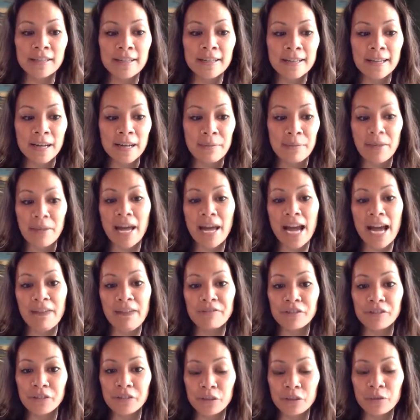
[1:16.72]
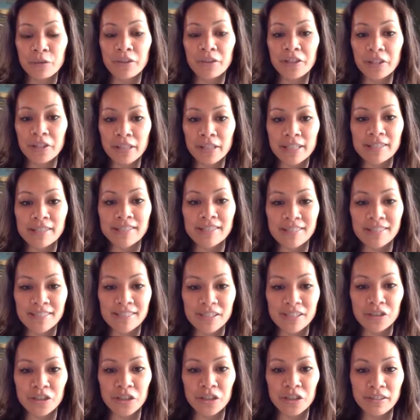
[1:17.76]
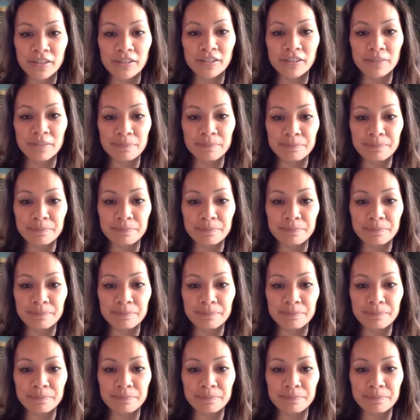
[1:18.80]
that have to do with their lease decisions.